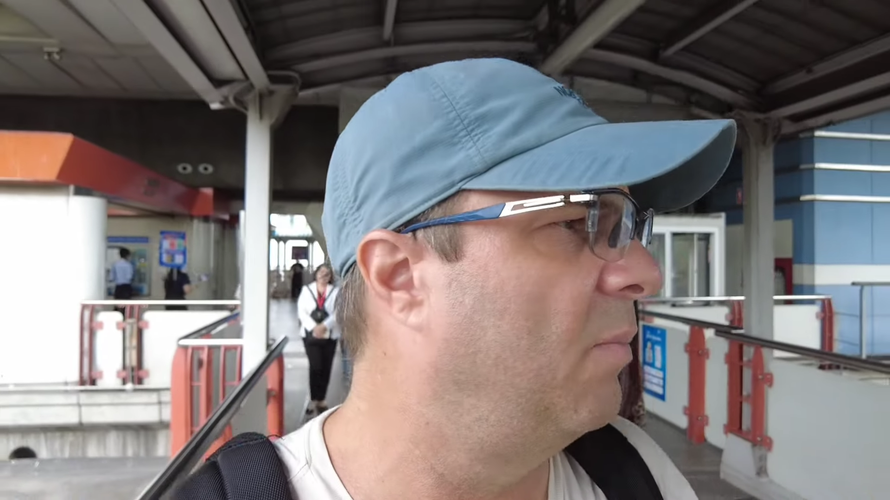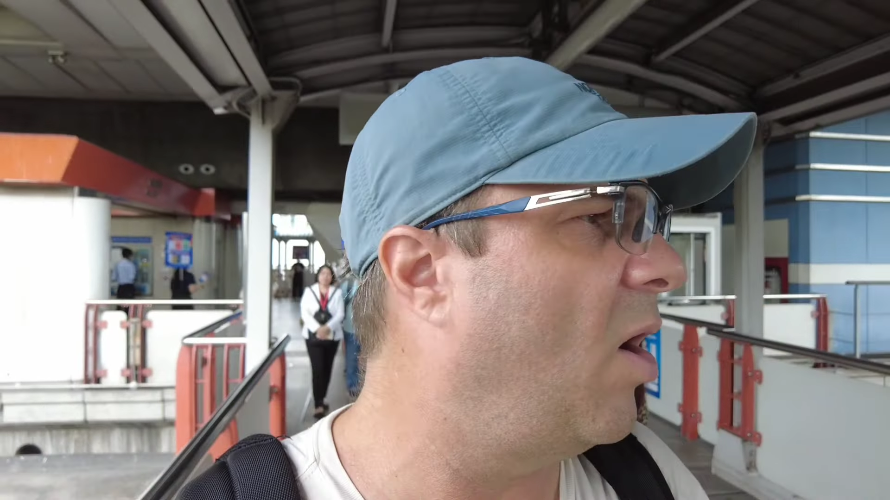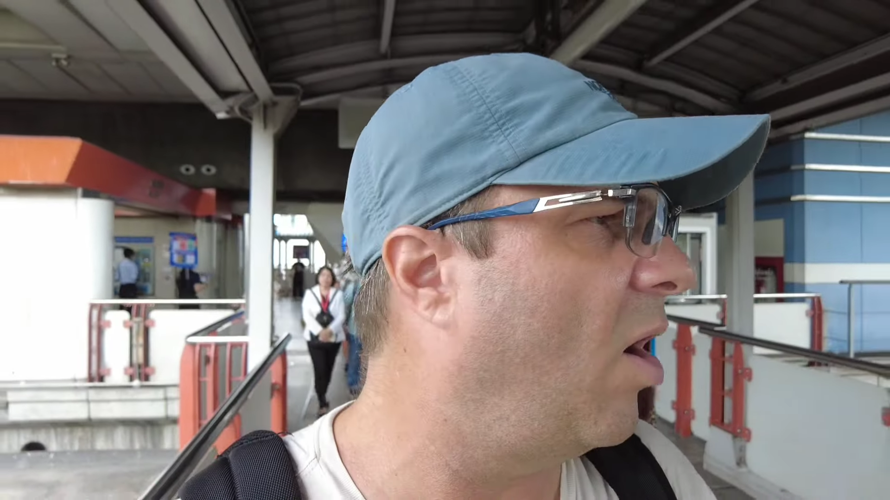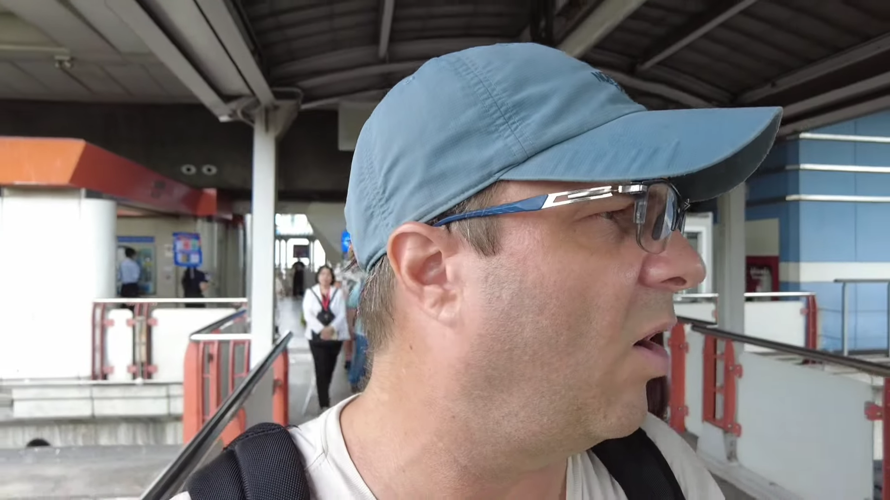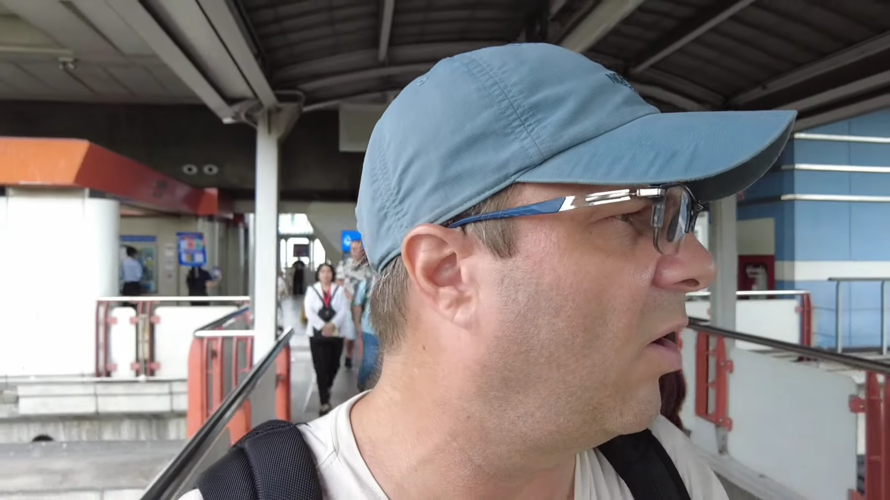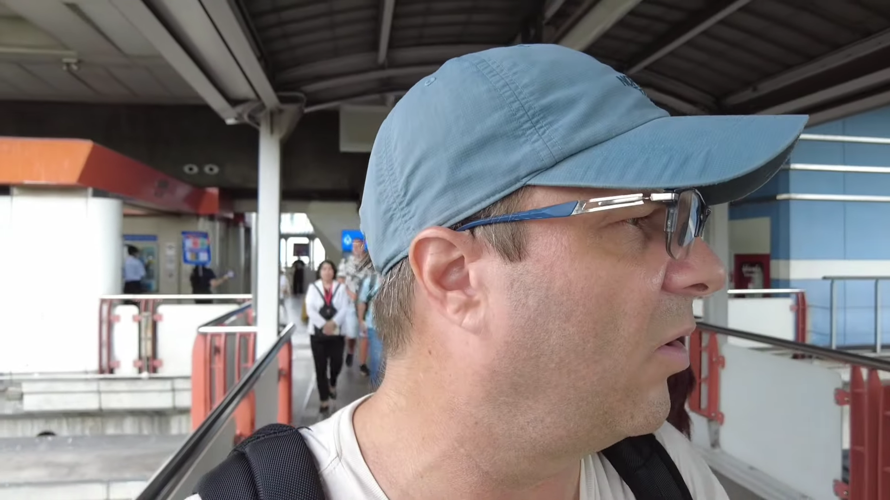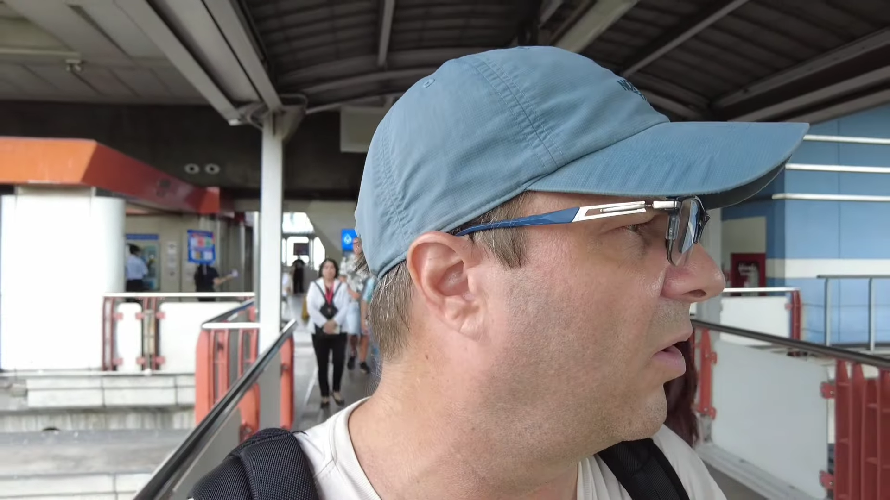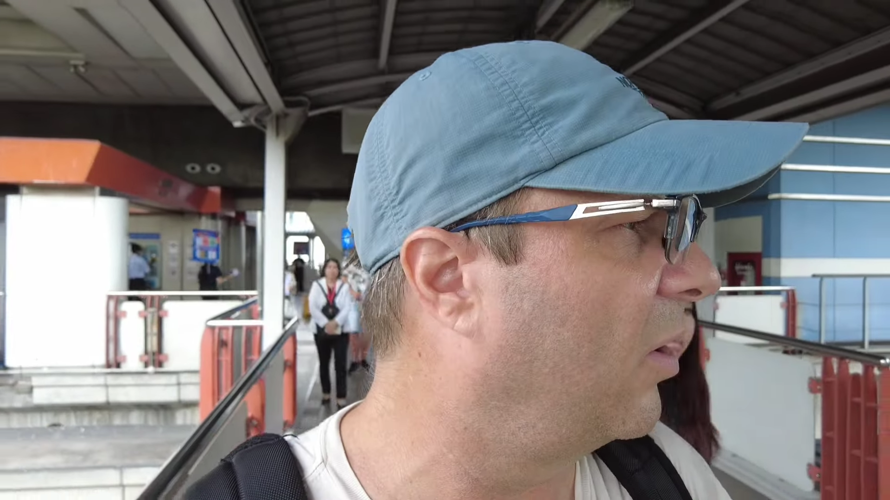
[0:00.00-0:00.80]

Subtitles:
Mall,